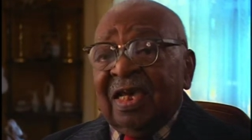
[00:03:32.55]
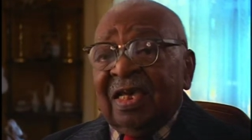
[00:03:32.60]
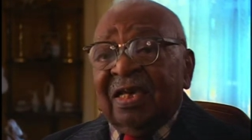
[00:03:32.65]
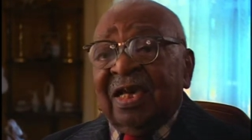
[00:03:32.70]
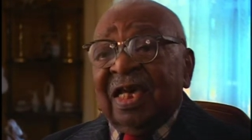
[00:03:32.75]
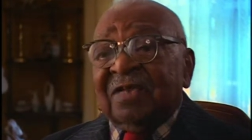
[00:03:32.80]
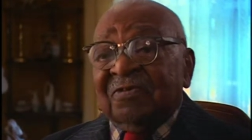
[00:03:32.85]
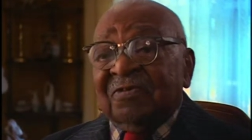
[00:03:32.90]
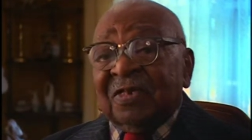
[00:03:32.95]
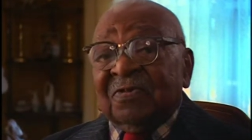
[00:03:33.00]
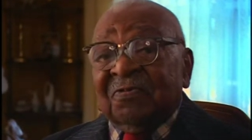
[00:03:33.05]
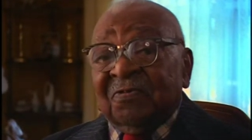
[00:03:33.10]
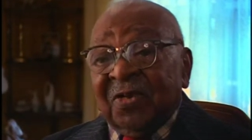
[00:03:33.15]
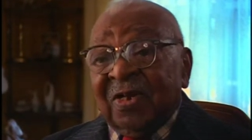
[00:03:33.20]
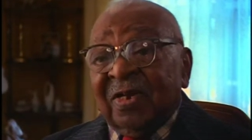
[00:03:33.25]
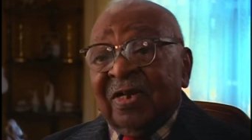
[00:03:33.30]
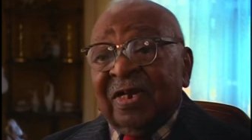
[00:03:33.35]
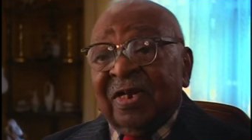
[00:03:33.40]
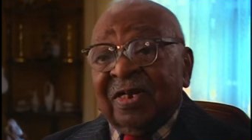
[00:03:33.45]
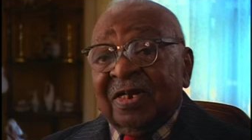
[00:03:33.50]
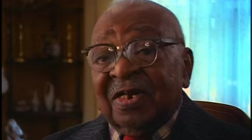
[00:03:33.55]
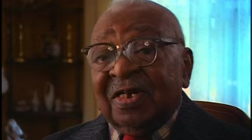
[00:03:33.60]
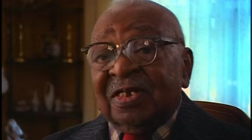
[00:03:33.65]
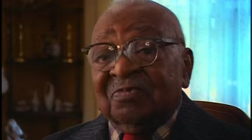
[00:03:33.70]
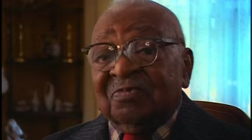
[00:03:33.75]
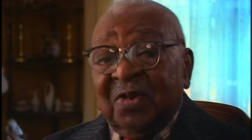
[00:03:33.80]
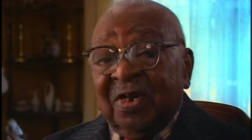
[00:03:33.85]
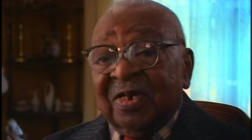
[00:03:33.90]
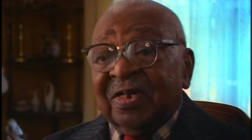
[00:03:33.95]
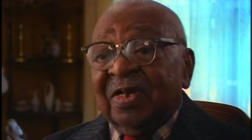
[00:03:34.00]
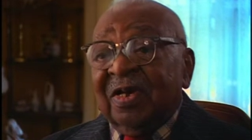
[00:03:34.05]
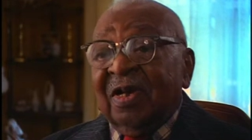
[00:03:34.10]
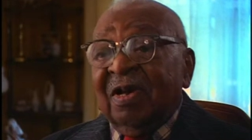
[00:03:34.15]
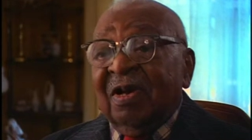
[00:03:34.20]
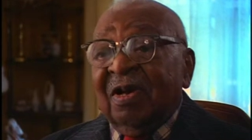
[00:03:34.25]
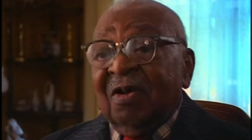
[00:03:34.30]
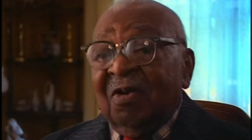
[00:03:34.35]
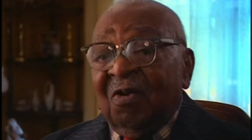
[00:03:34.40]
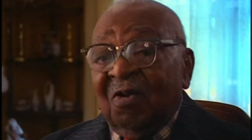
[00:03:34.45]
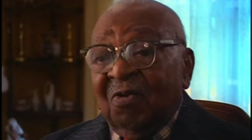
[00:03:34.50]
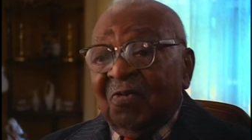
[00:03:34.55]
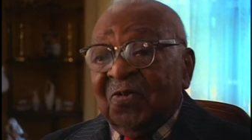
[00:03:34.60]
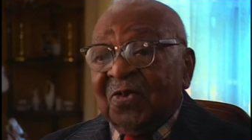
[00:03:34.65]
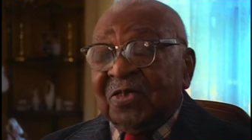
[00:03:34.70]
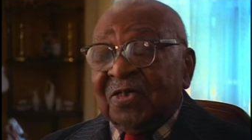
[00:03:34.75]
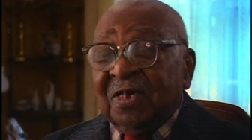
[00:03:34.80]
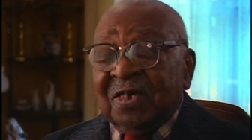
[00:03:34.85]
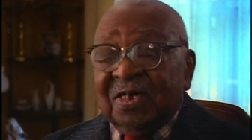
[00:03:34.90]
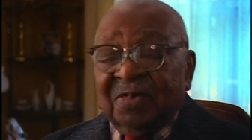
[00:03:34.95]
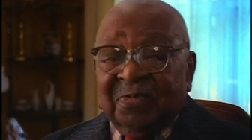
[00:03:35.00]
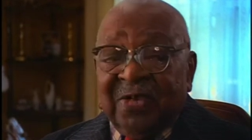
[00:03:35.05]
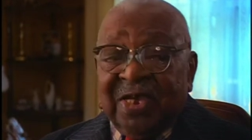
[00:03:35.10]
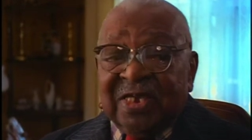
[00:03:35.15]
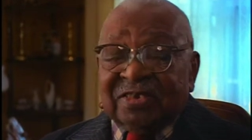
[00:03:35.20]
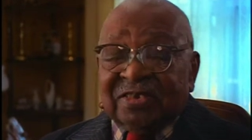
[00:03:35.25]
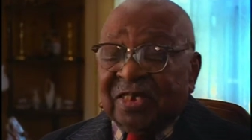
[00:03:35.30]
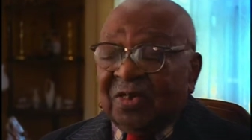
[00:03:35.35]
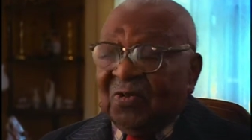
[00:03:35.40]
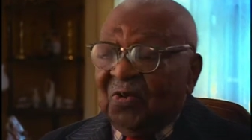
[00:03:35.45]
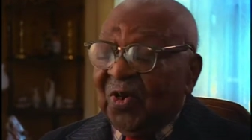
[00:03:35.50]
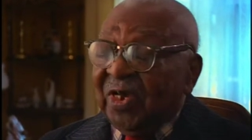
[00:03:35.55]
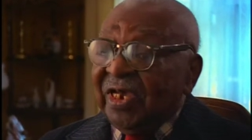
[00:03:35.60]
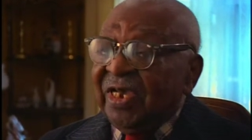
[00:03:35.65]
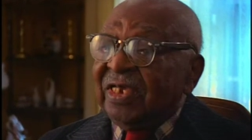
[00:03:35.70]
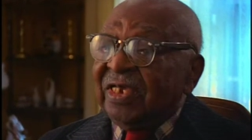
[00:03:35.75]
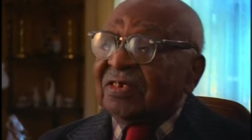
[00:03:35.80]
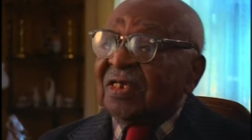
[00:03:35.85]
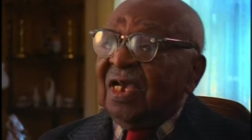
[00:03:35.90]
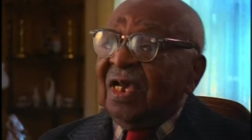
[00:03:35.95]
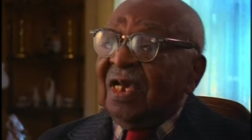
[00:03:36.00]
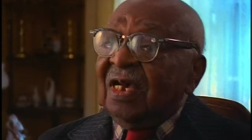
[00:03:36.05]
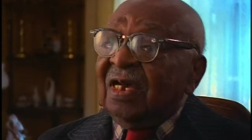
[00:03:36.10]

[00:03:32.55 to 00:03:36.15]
That was very good money over the basic wage